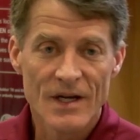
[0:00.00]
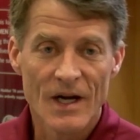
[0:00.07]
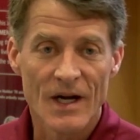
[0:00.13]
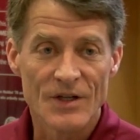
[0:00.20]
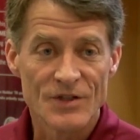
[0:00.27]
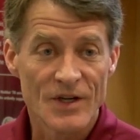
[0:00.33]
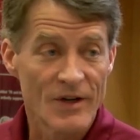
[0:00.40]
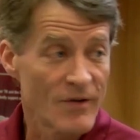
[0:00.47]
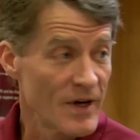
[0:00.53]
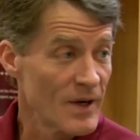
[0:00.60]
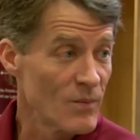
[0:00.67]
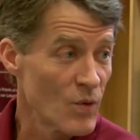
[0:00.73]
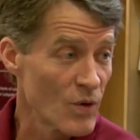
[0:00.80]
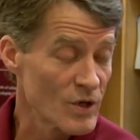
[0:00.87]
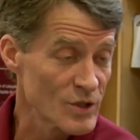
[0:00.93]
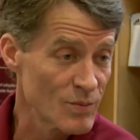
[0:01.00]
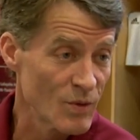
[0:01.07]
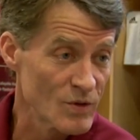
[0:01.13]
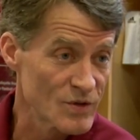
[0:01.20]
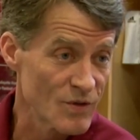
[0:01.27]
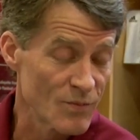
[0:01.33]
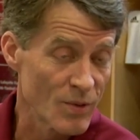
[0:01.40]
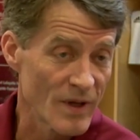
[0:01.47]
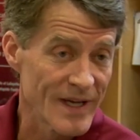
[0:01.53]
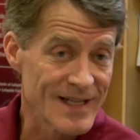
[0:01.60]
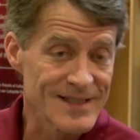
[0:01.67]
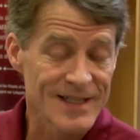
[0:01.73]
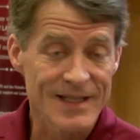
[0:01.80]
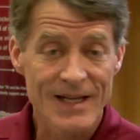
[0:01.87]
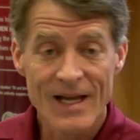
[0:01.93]
uh, generating more explosive
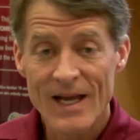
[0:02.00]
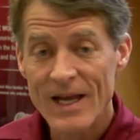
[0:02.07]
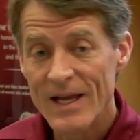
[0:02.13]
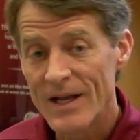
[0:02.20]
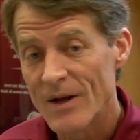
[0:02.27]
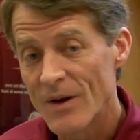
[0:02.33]
plays, and you